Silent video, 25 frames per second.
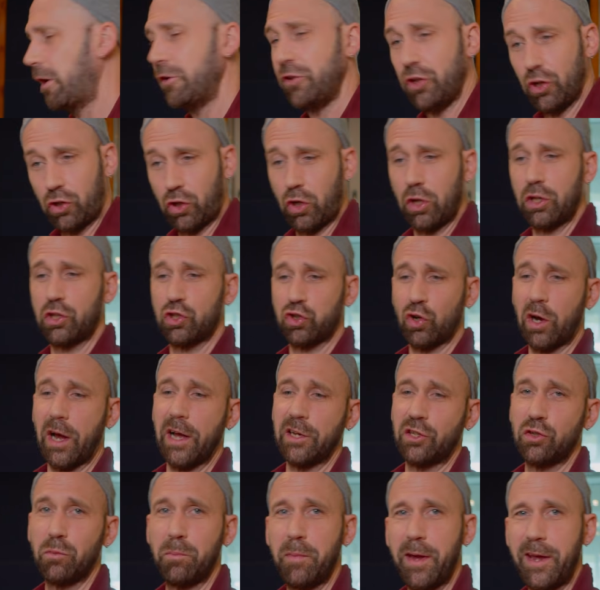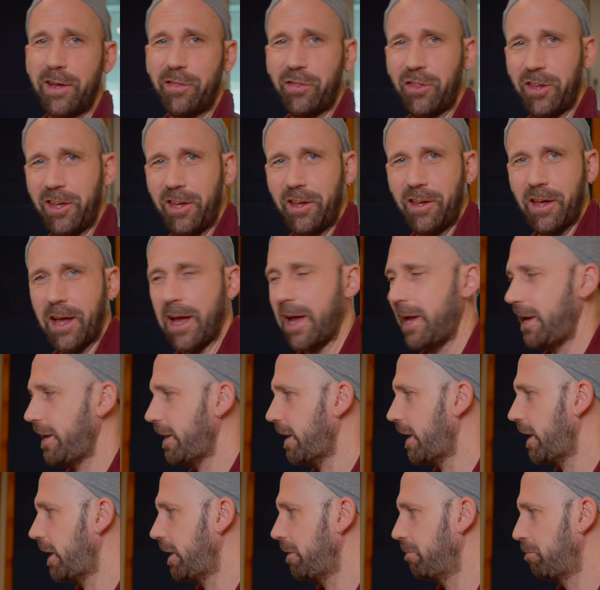You could try to make the
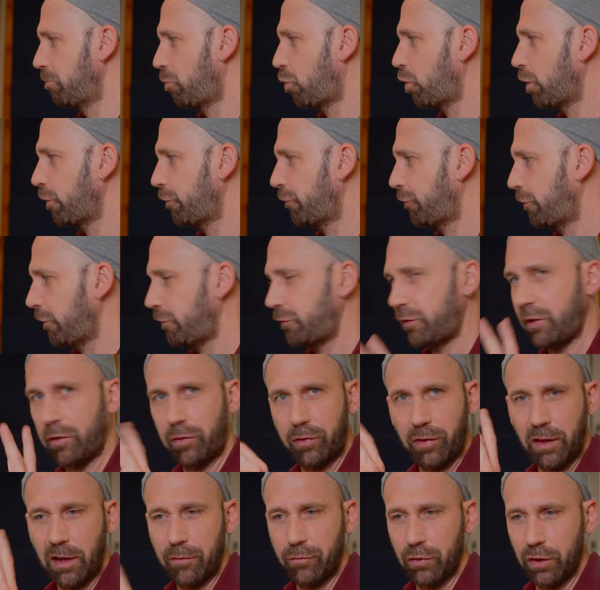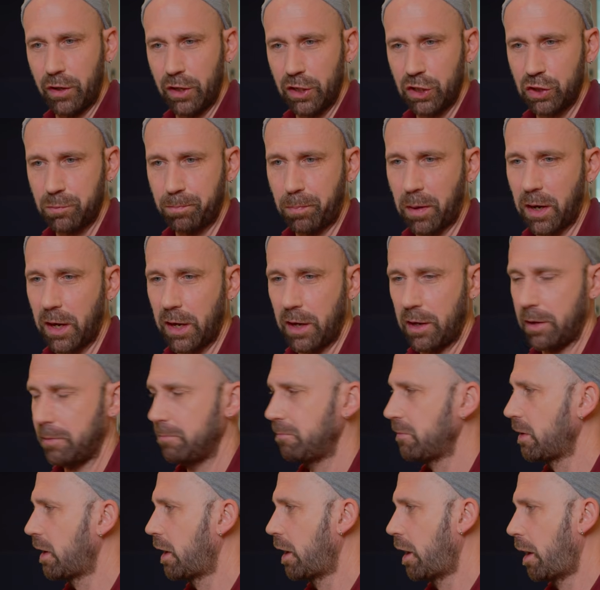AA more 57-ish
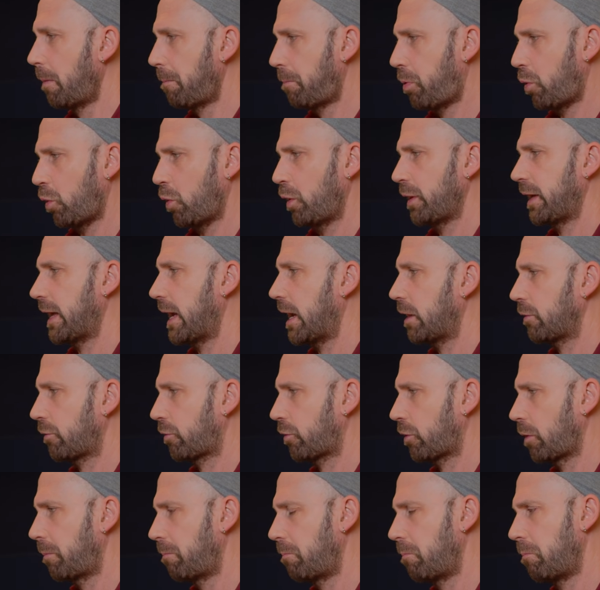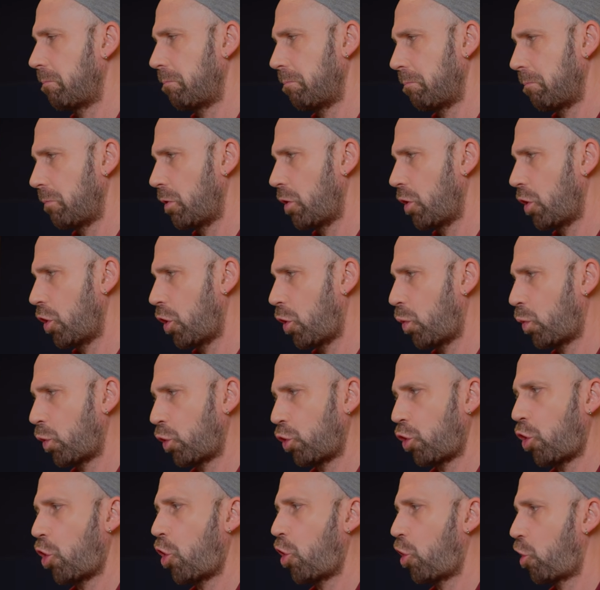by pulling out some
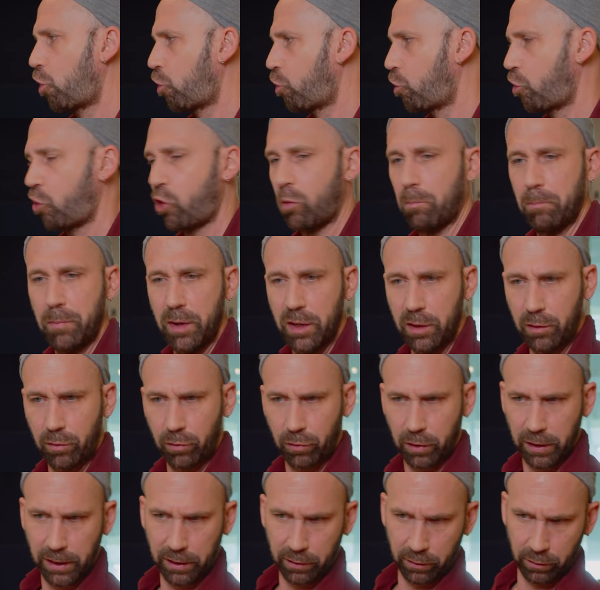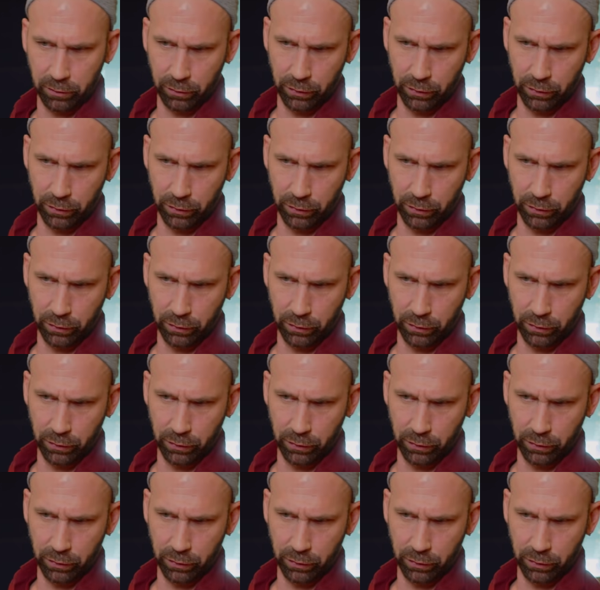lower mids like